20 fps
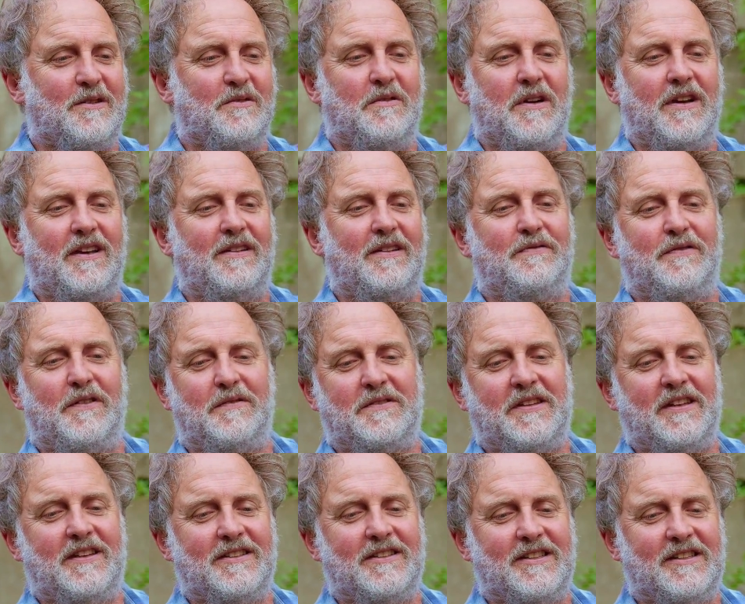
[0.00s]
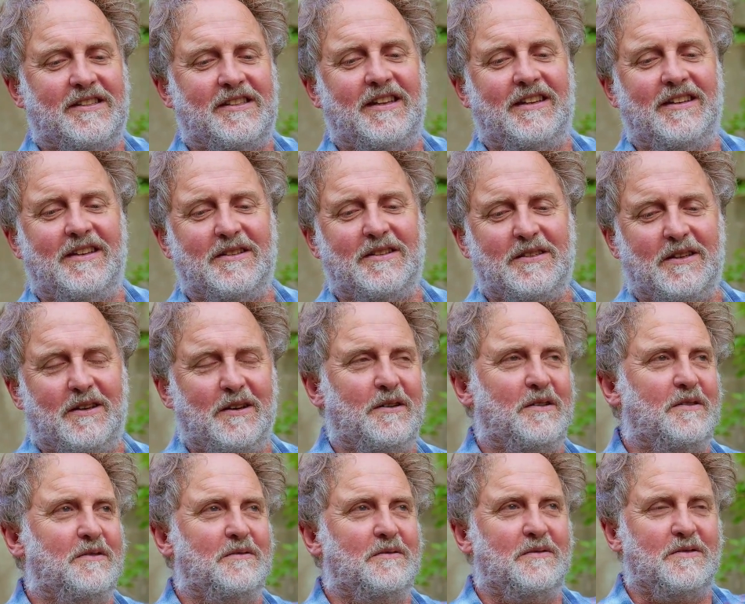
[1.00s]
already 15, 16 years
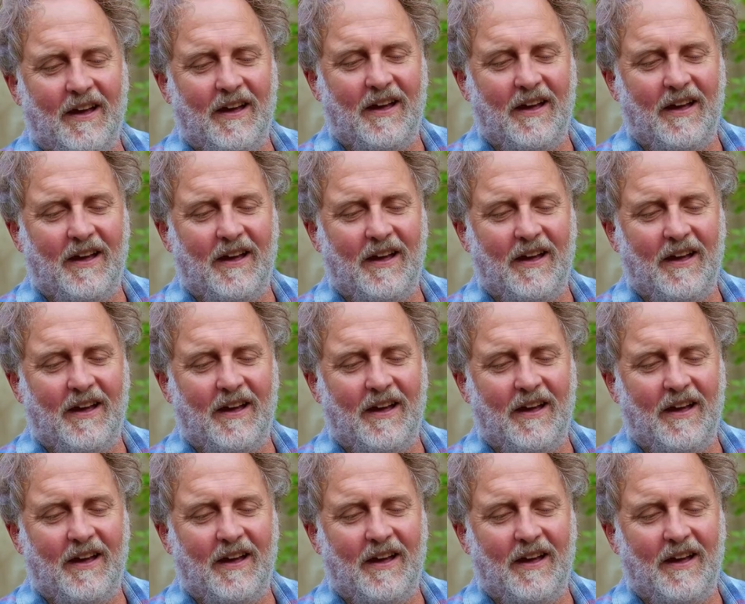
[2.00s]
ago,